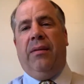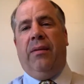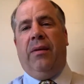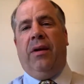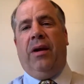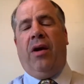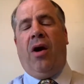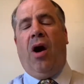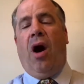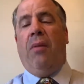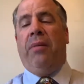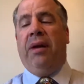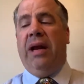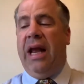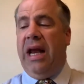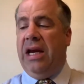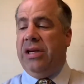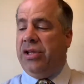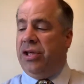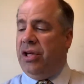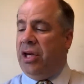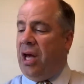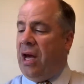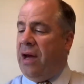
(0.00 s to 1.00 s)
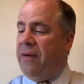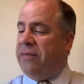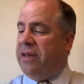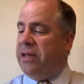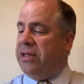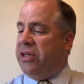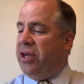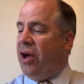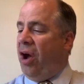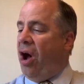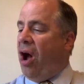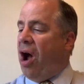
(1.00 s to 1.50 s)
combination of the
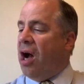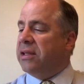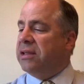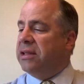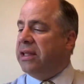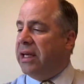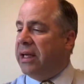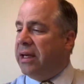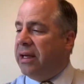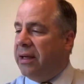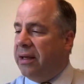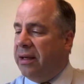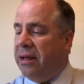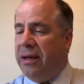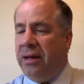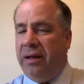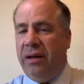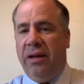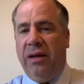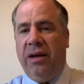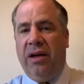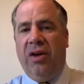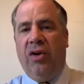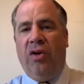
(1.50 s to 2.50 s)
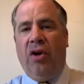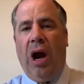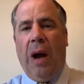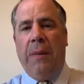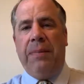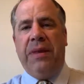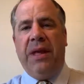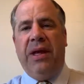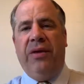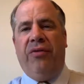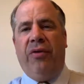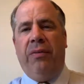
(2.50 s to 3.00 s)
toxic
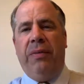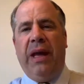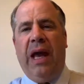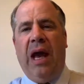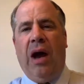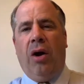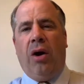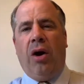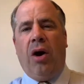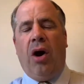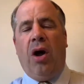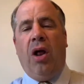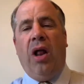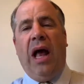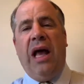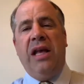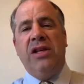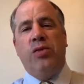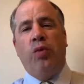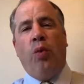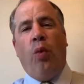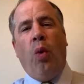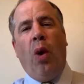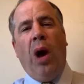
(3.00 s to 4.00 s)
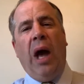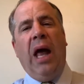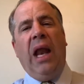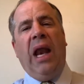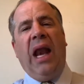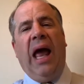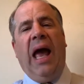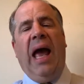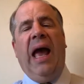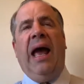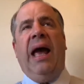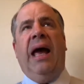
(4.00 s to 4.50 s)
neuropathy from the alcohol as
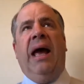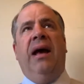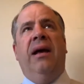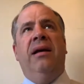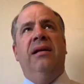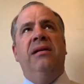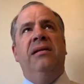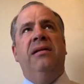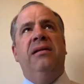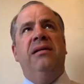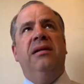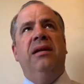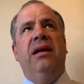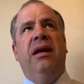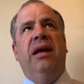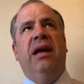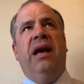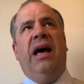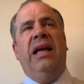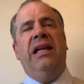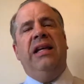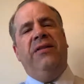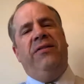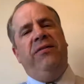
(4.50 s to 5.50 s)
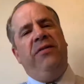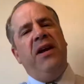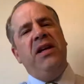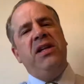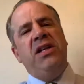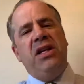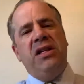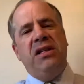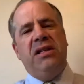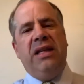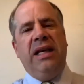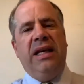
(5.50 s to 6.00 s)
well as a
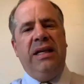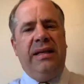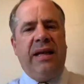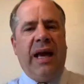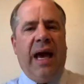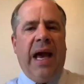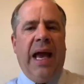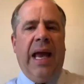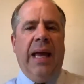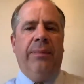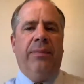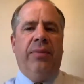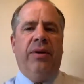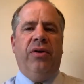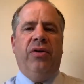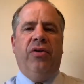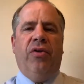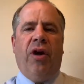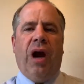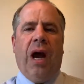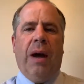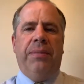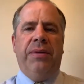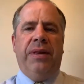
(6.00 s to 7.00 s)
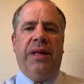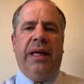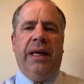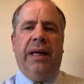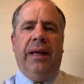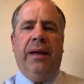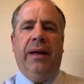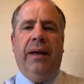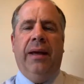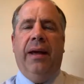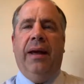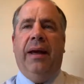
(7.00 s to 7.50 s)
deficiency type
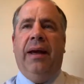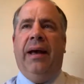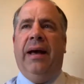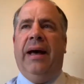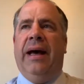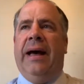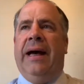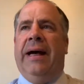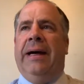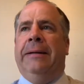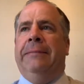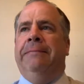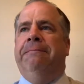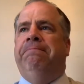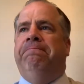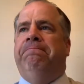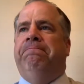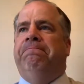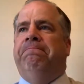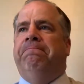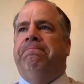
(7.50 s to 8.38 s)
neuropathy um,